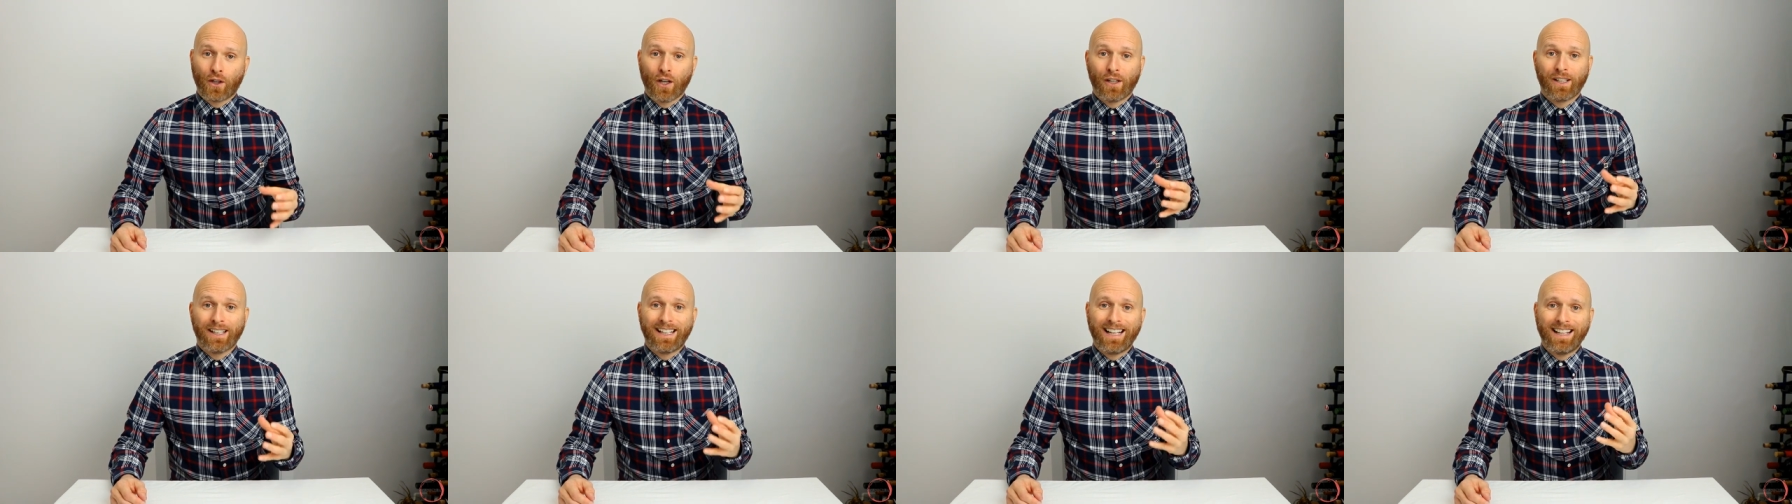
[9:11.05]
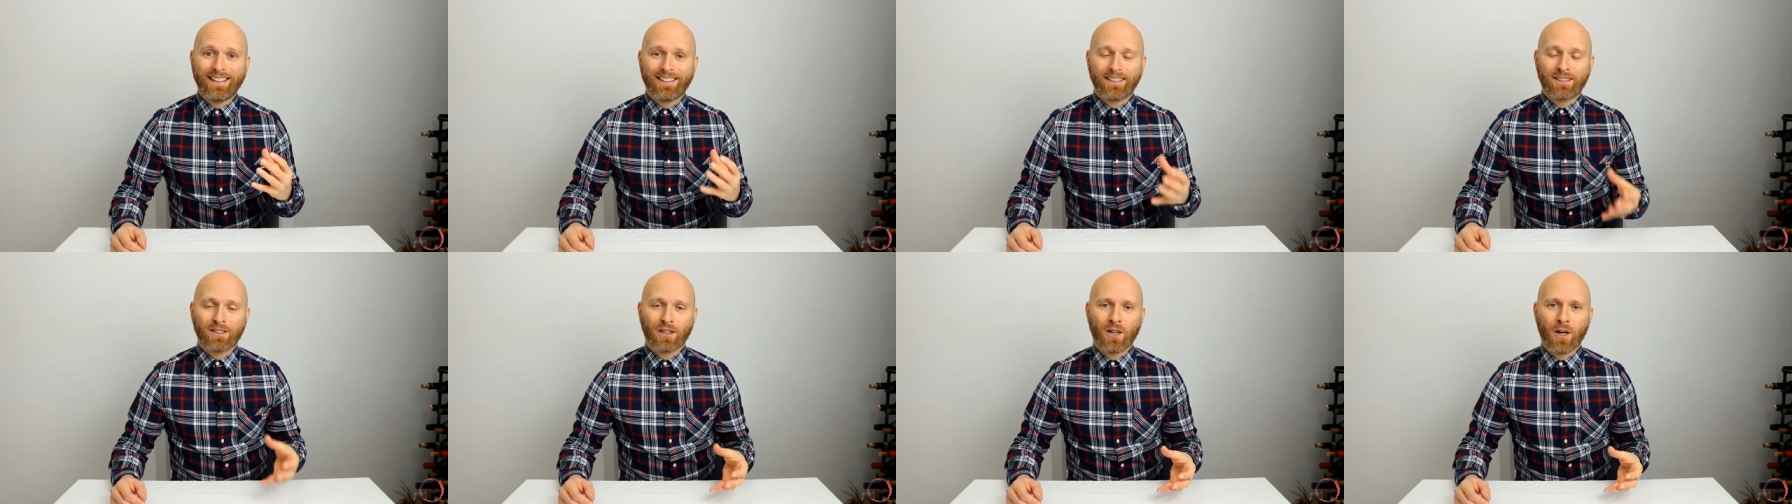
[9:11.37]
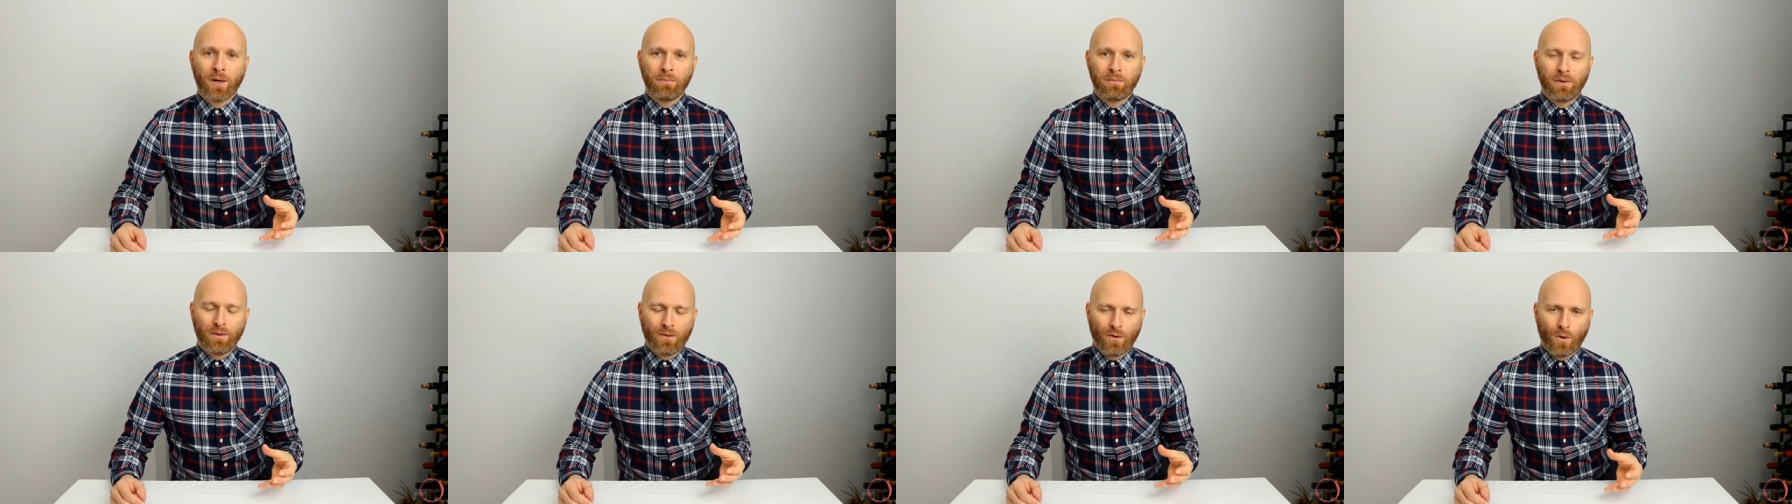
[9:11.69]
going to get the
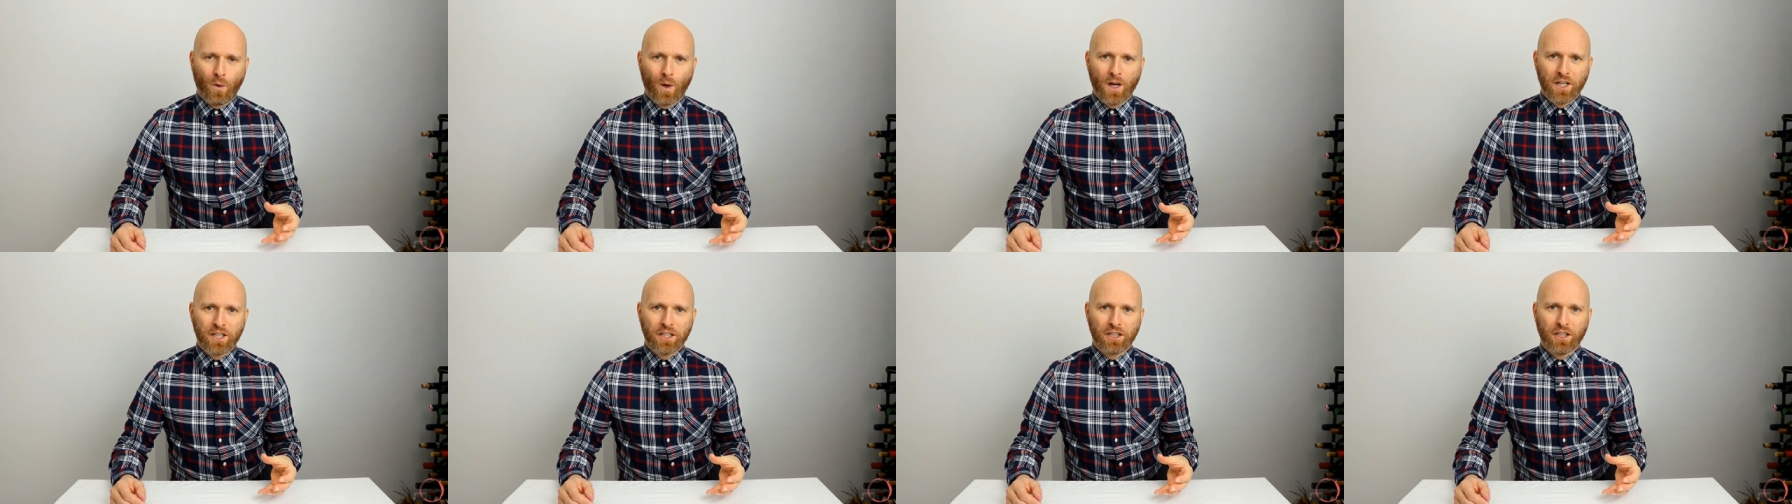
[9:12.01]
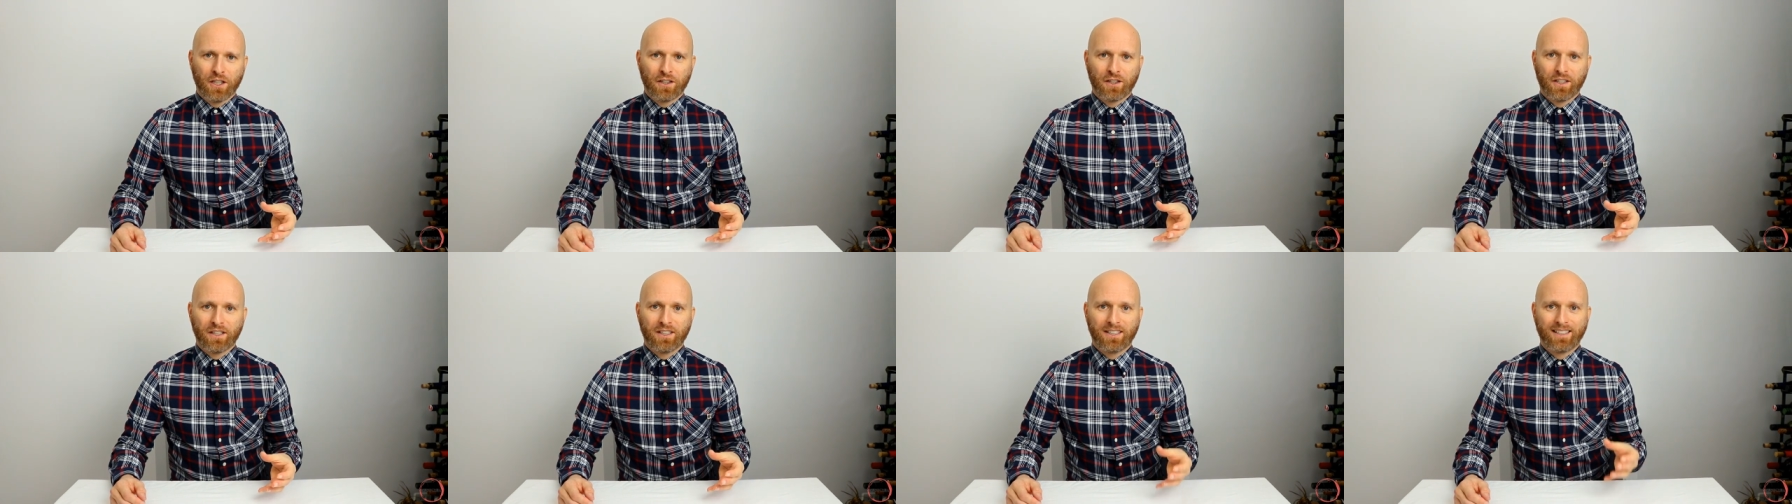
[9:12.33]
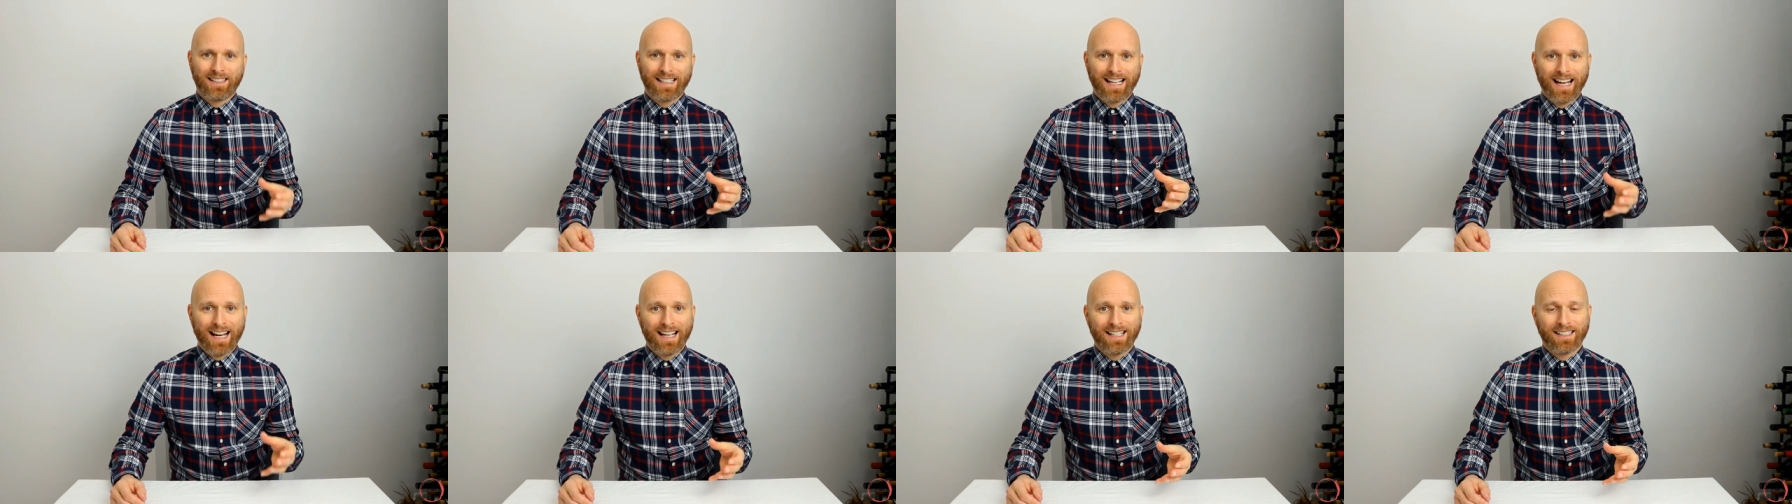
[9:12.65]
type of question that
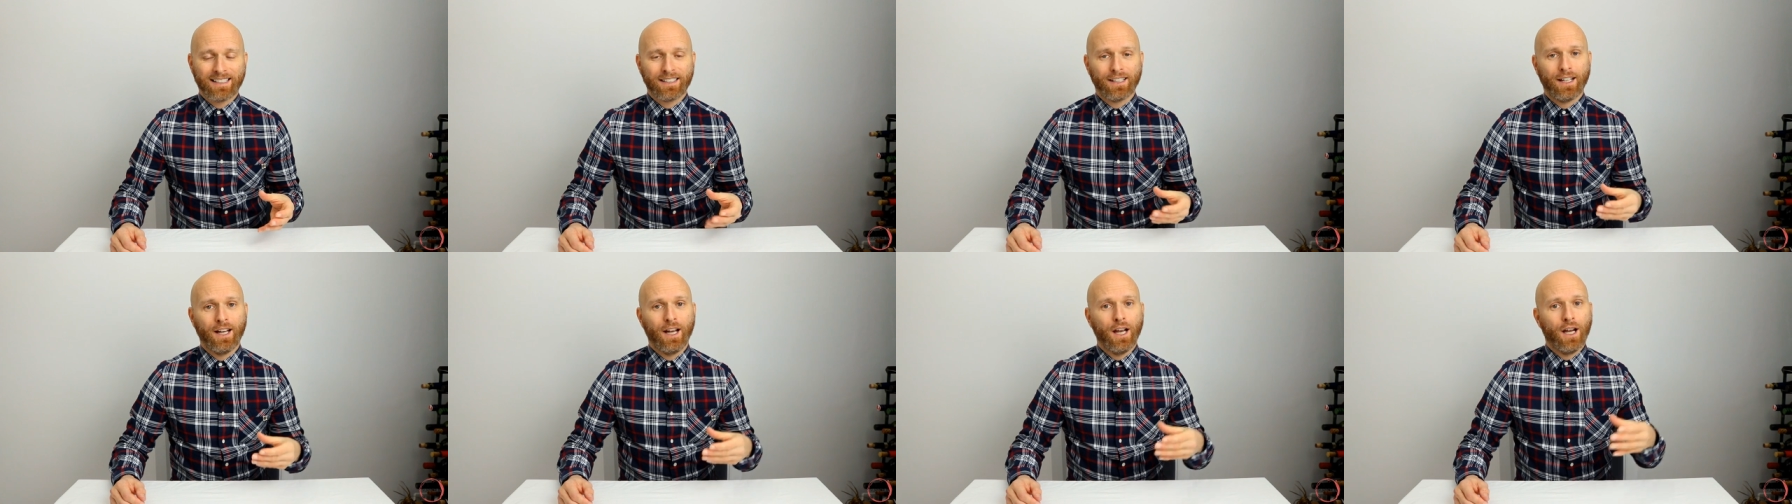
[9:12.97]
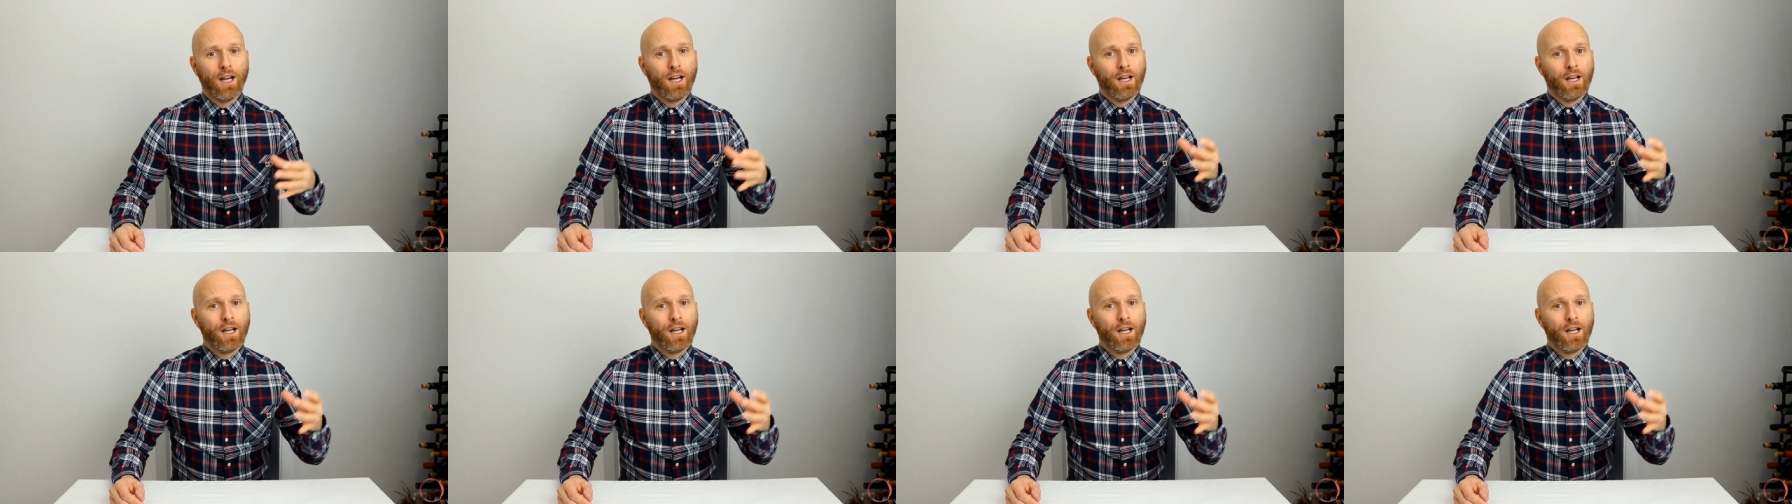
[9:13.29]
says,